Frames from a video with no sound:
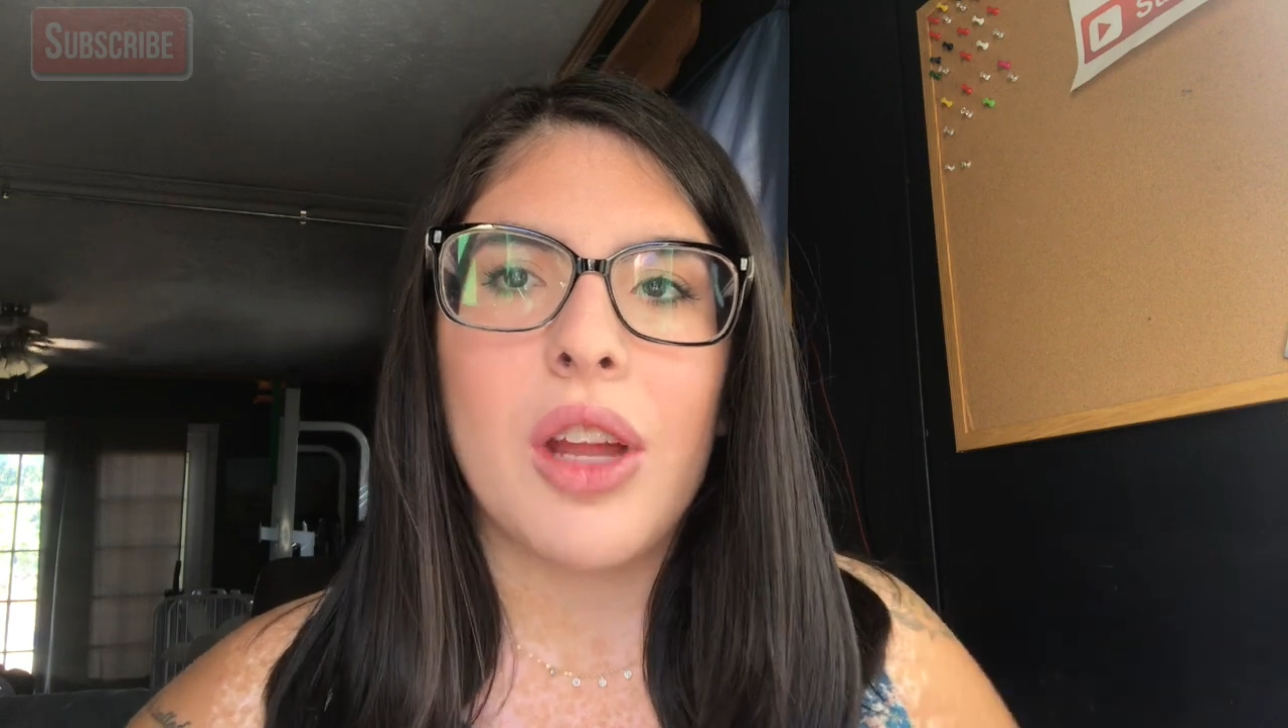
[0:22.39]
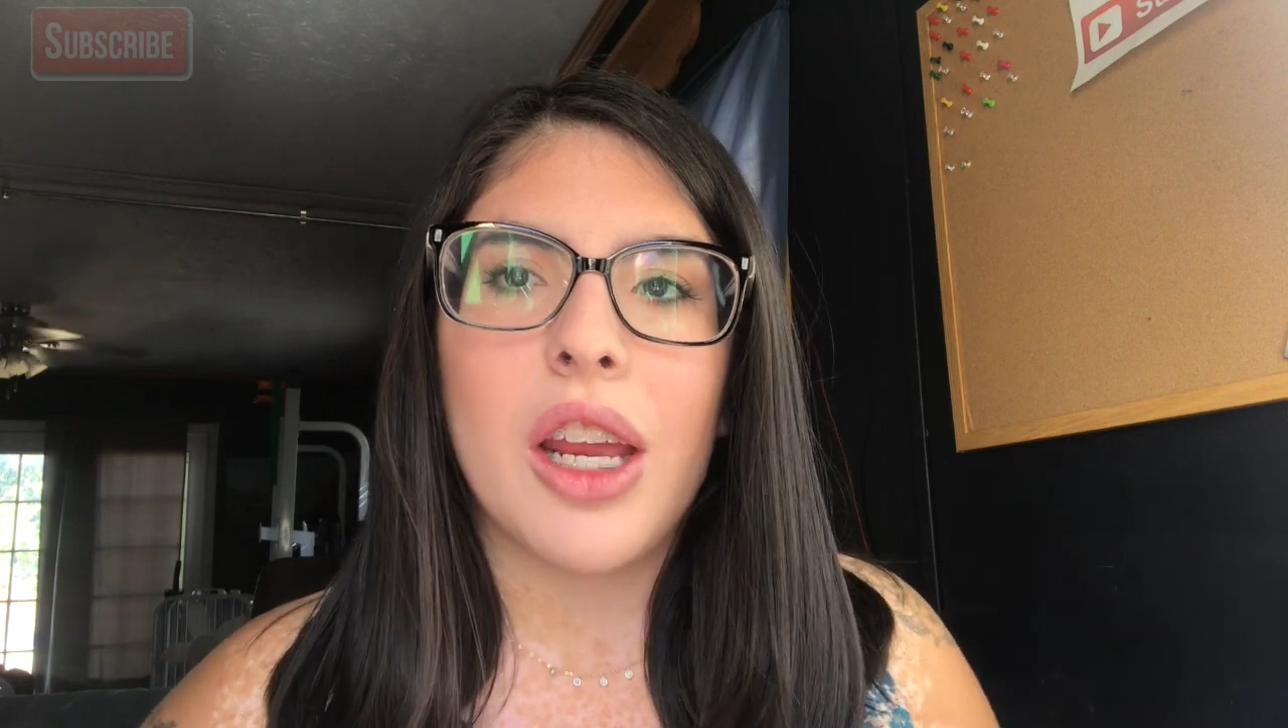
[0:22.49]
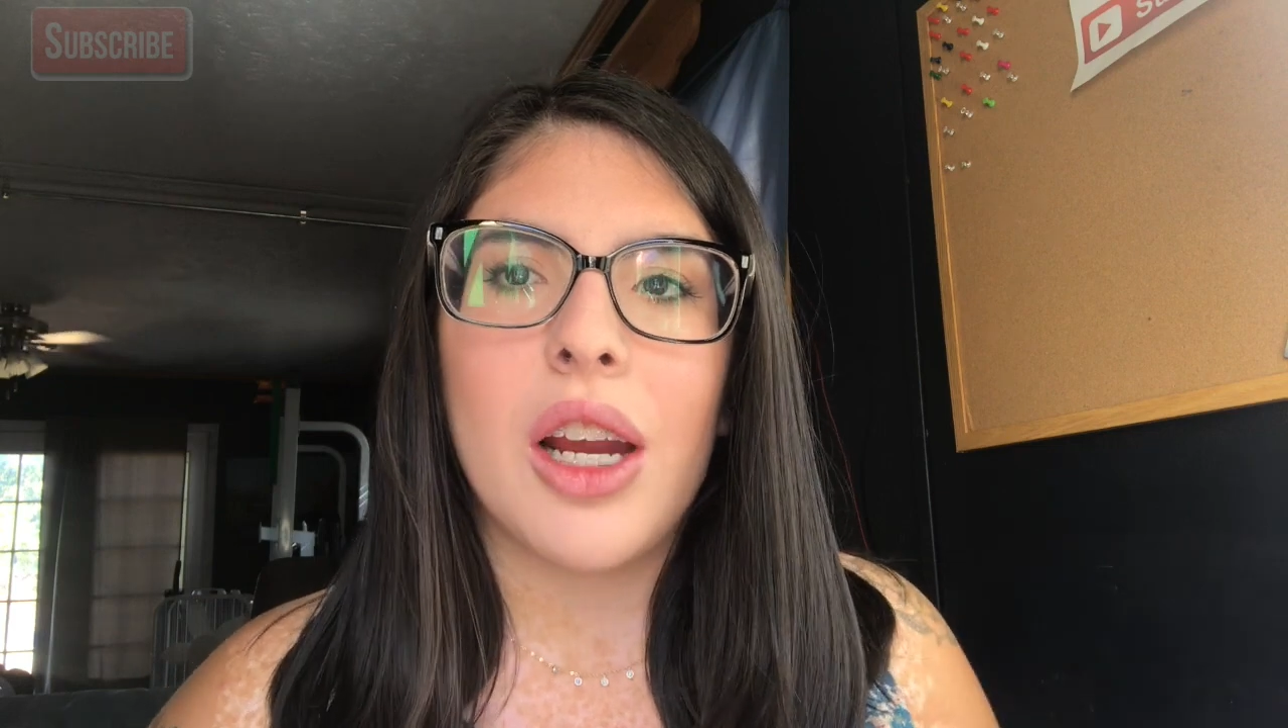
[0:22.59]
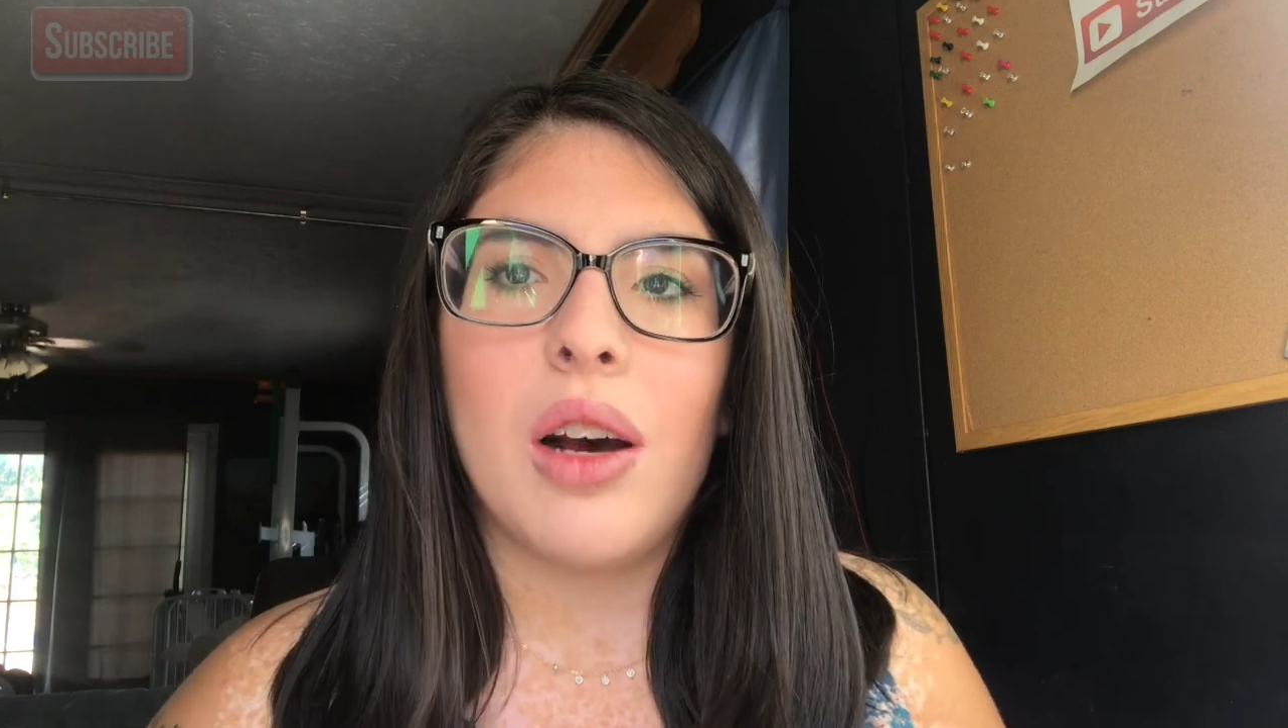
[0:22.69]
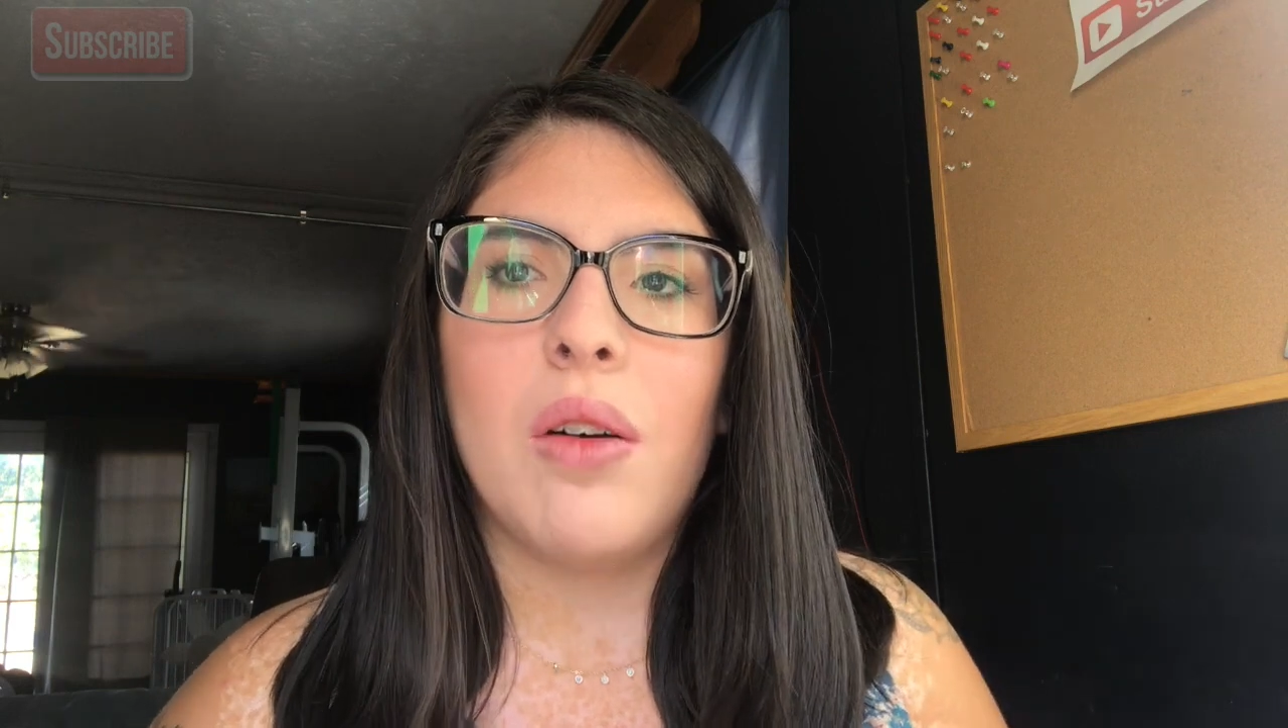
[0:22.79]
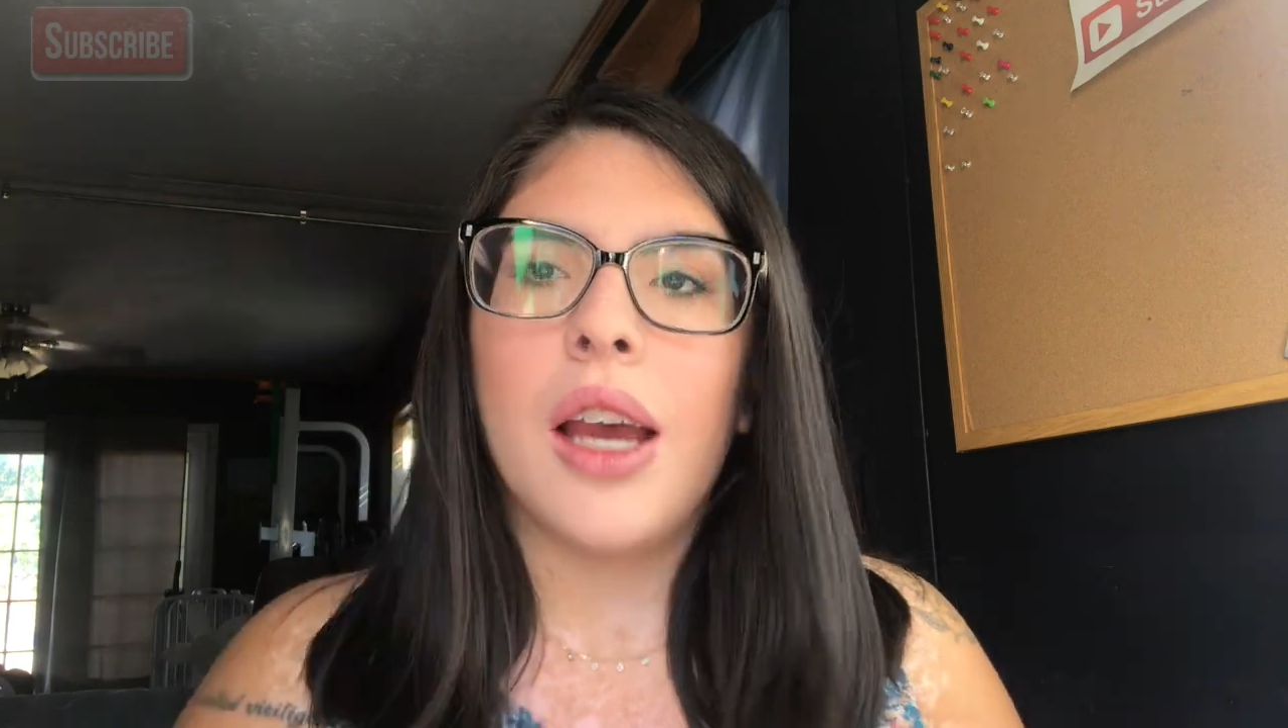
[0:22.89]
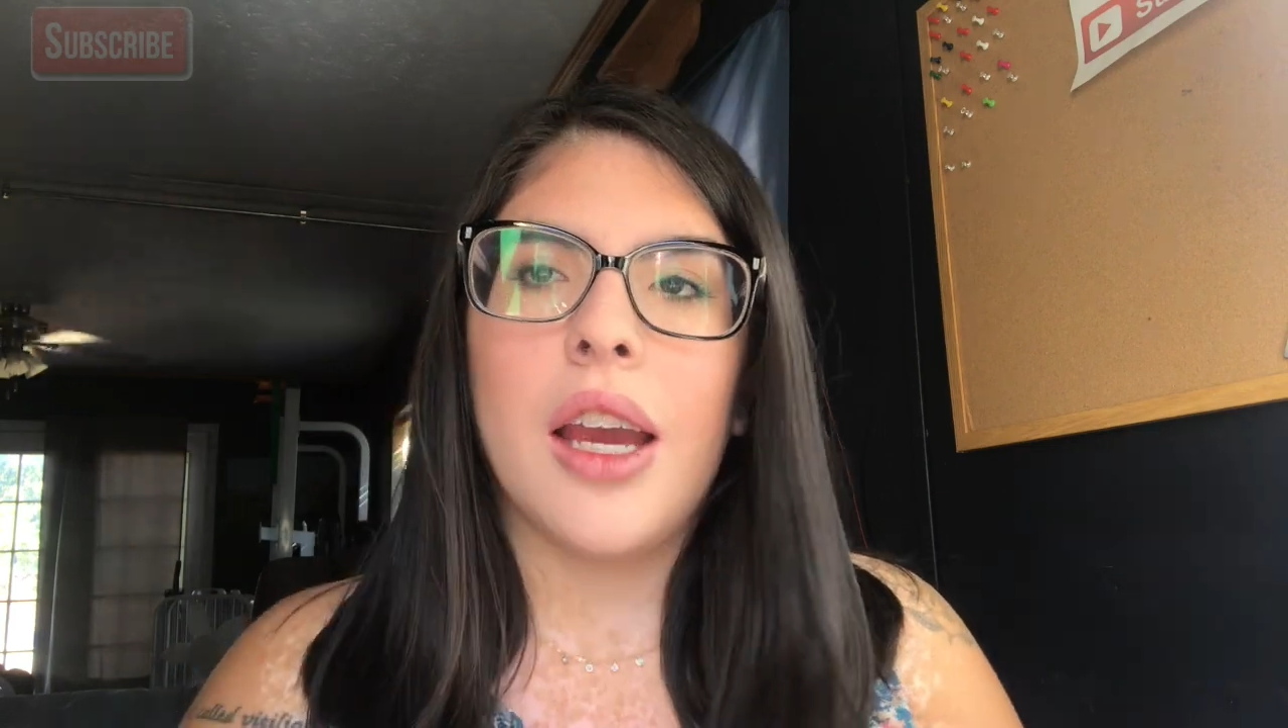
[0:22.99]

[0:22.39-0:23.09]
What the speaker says: video,